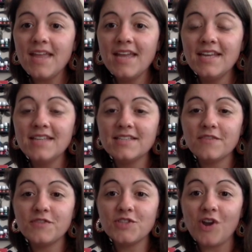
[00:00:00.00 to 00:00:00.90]
And it
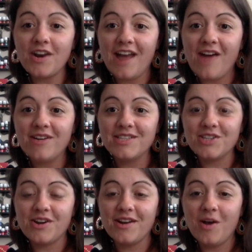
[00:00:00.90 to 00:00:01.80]
started
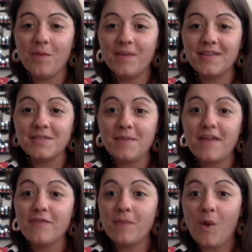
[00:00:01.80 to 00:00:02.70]
helping to
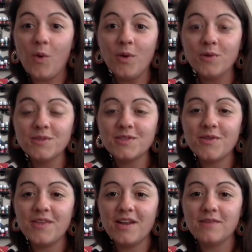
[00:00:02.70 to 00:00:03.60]
pay for my oils. So
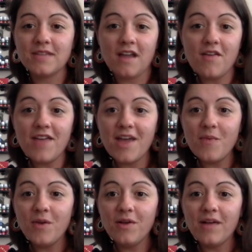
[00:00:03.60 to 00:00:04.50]
then I was like, okay,
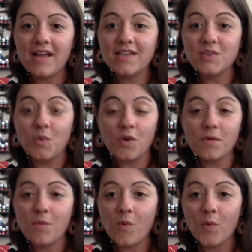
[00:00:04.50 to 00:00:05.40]
well, I get to order
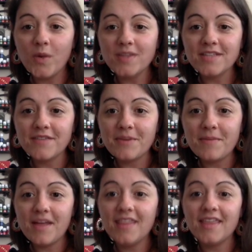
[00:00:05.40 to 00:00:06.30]
more oils every
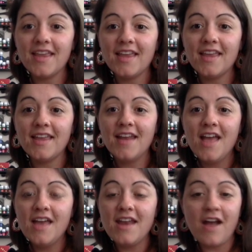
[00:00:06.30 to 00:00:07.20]
month, and
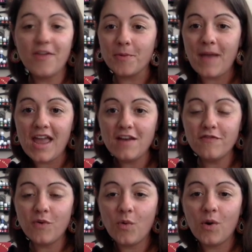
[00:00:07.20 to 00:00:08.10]
now they're paid
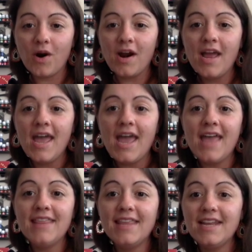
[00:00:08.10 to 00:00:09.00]
for.
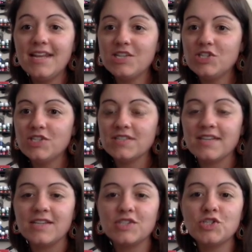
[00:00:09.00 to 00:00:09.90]
And then it has just
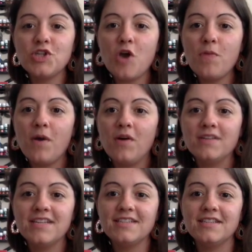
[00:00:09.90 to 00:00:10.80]
like
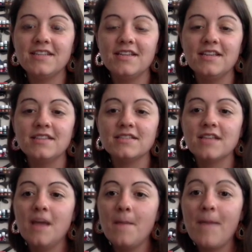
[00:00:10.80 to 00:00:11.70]
snowballed into this
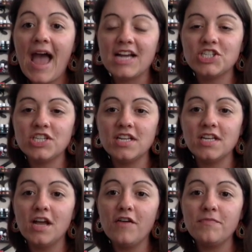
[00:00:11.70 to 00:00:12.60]

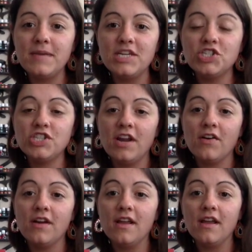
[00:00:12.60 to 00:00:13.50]
passion of me
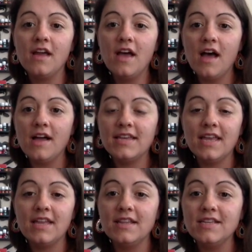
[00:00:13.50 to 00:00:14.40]
sharing
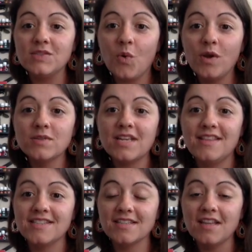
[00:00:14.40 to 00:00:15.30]
again, these oils
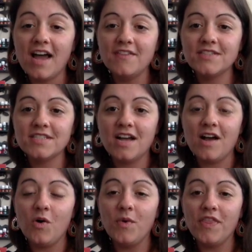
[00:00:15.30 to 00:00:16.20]
and this
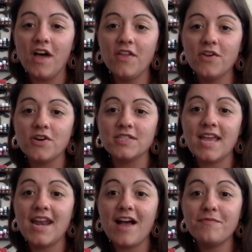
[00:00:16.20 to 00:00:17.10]
lifestyle with others,
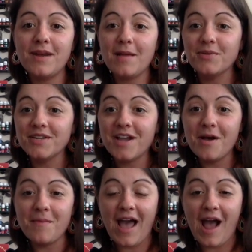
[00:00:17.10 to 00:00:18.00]
and I've been able to
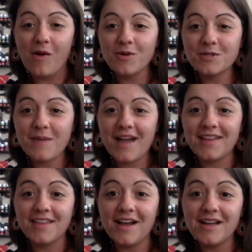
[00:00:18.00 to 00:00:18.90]
cut my hours back
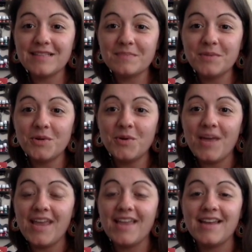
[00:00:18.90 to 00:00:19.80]
at the hospital,
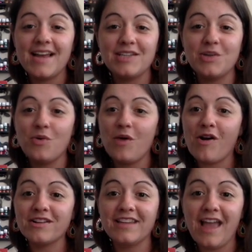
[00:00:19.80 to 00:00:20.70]
and I don't
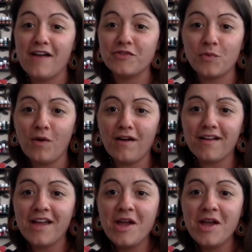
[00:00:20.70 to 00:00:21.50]
hardly have to work